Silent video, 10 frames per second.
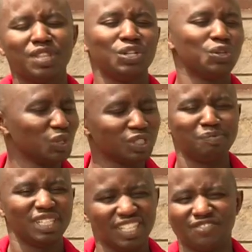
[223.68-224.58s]
they don't
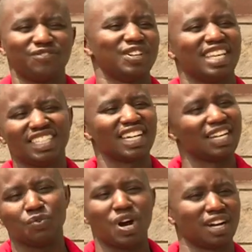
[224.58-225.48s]
believe whether it
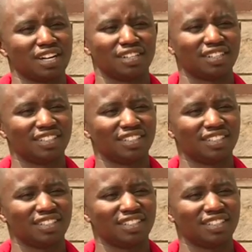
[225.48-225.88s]
can work.